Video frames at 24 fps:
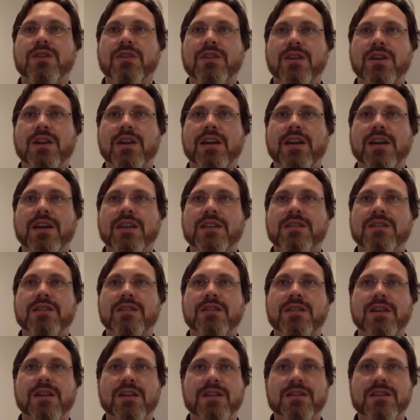
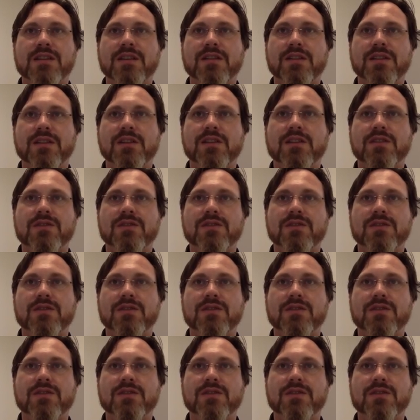9897